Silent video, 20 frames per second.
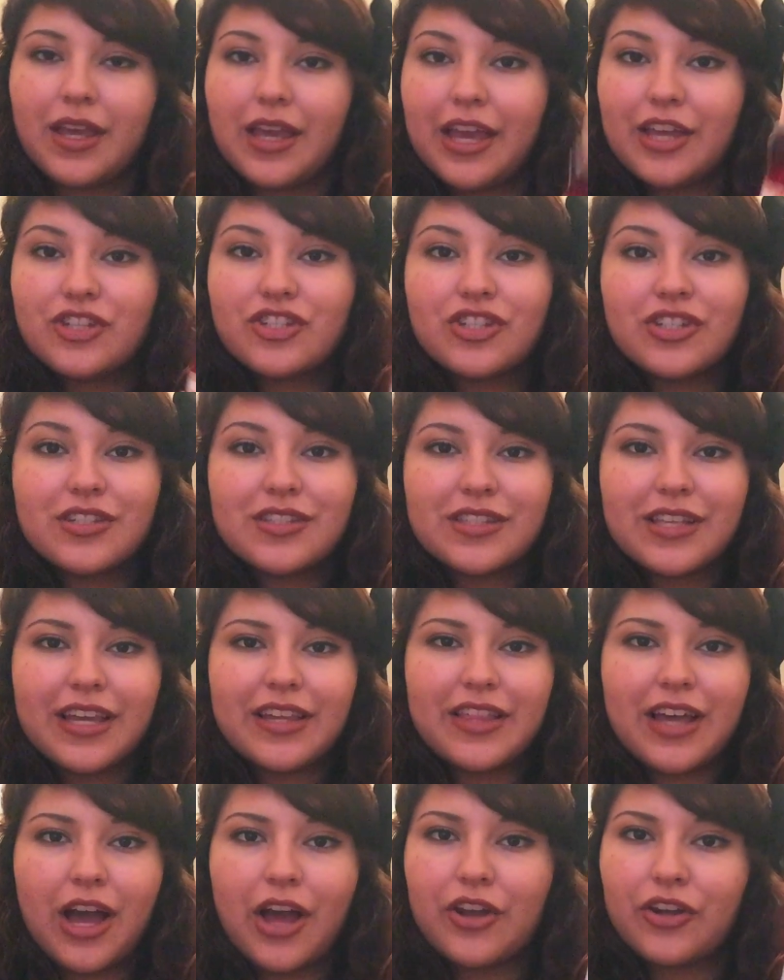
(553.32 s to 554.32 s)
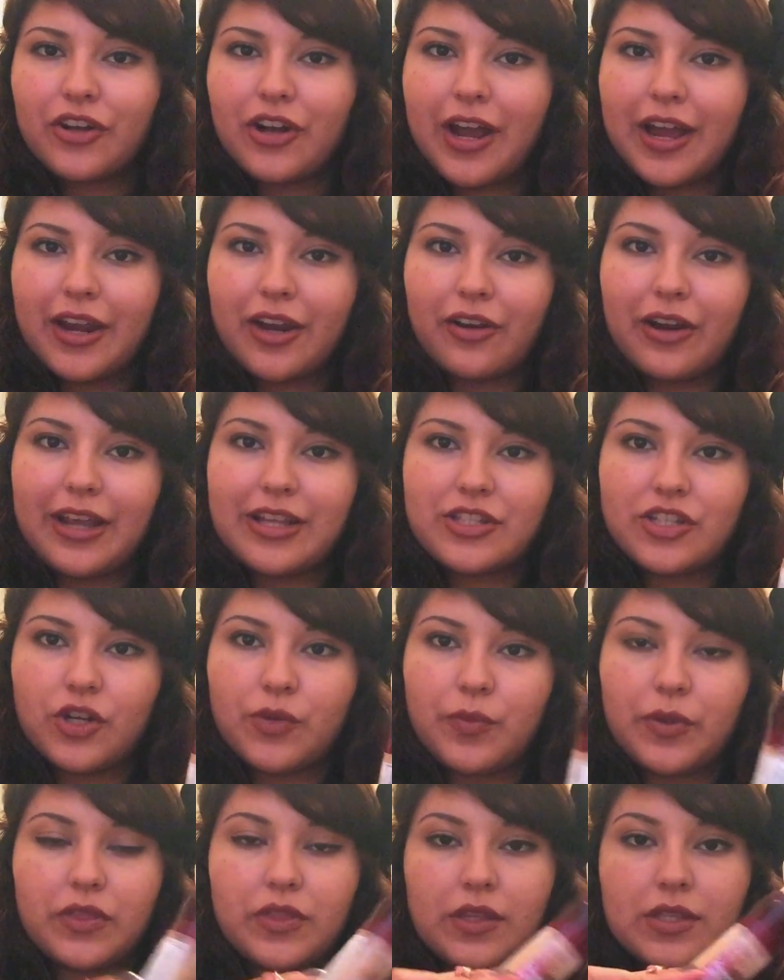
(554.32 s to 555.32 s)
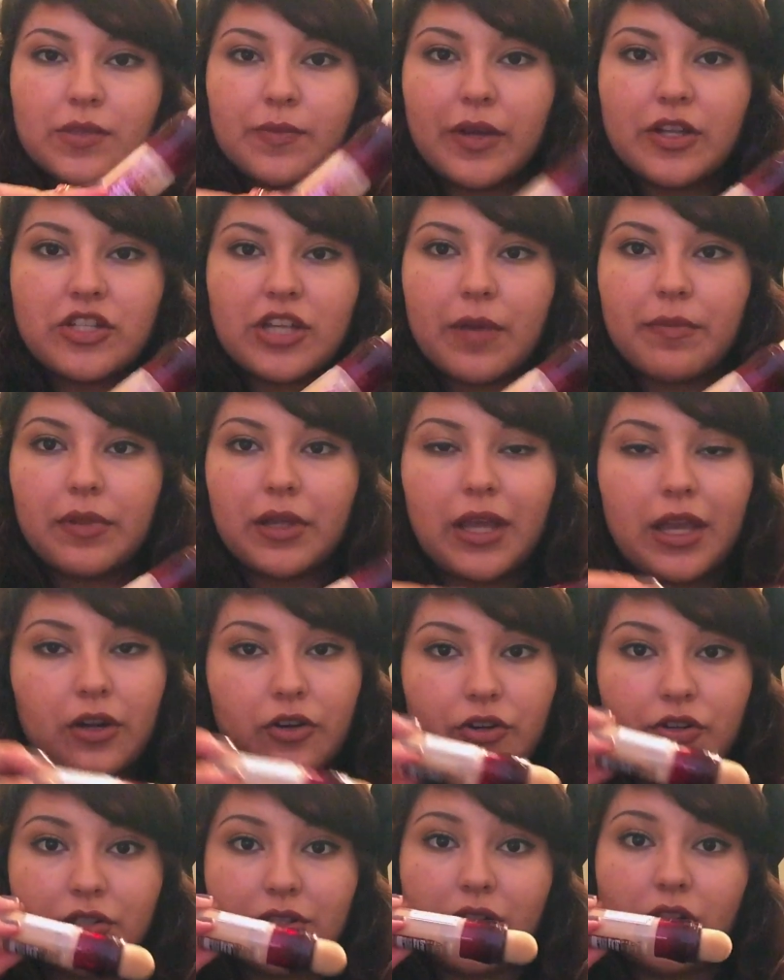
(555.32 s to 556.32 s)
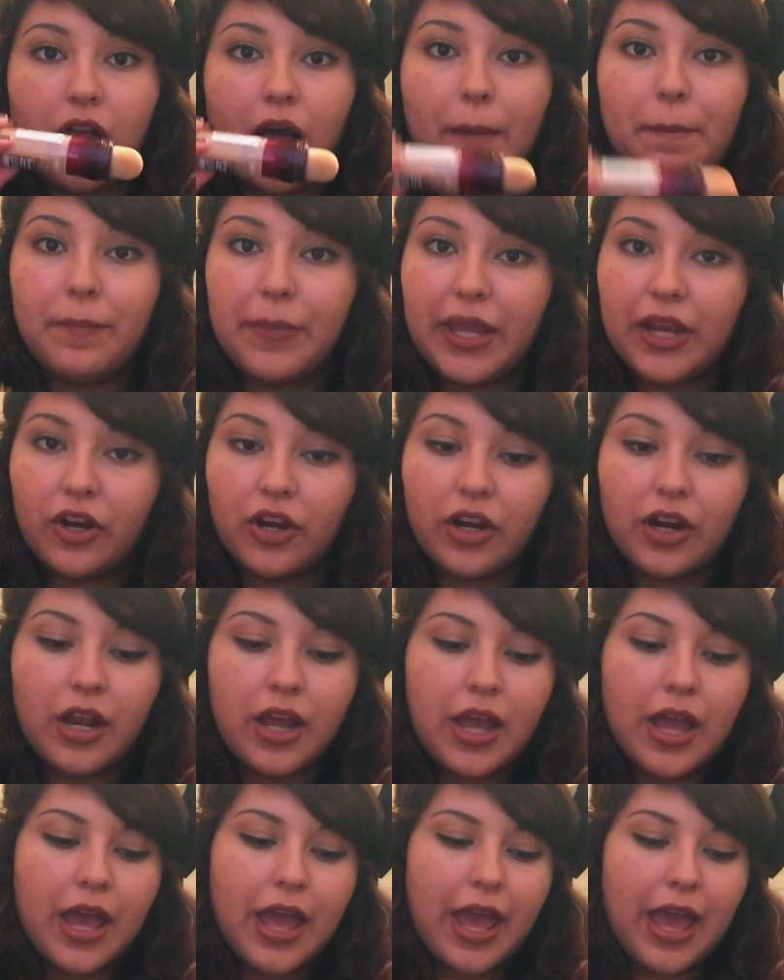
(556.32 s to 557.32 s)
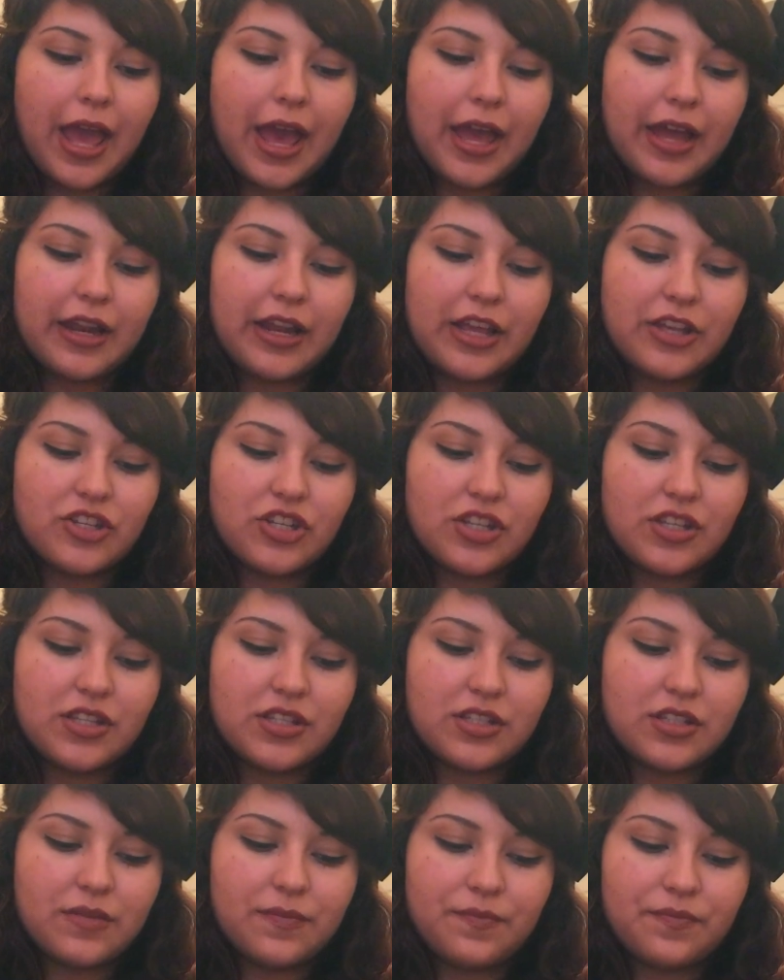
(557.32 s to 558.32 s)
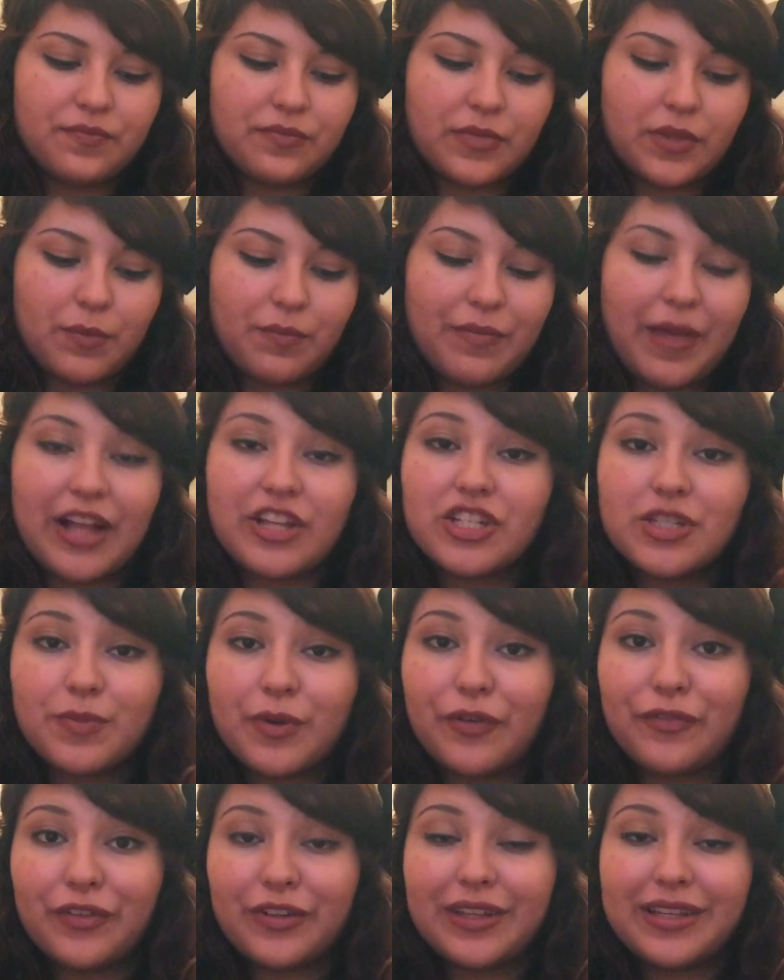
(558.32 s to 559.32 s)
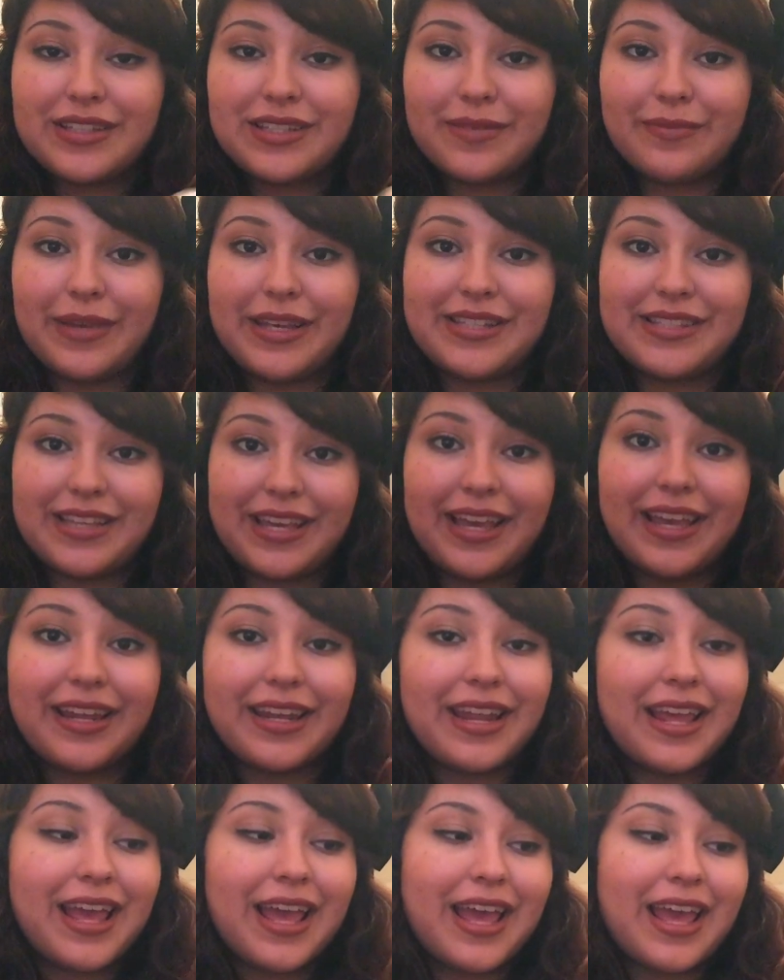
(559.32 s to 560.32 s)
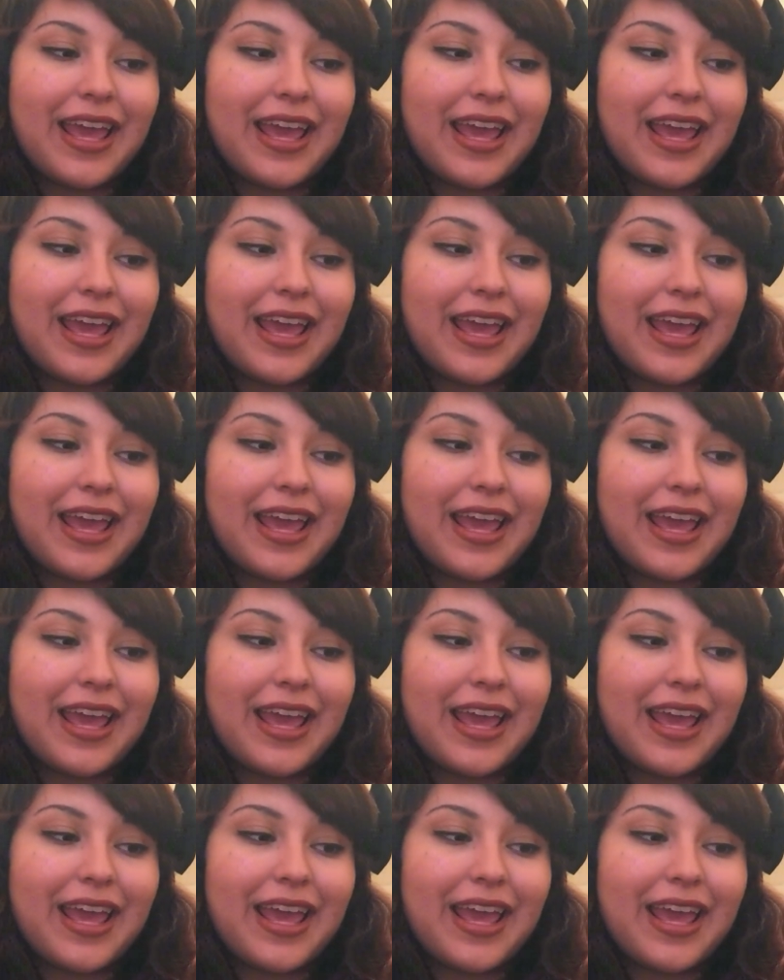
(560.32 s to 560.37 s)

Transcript: It's just like the under eye eraser, but the sponge applicator is a lot bigger, and it just matches perfectly to my skin.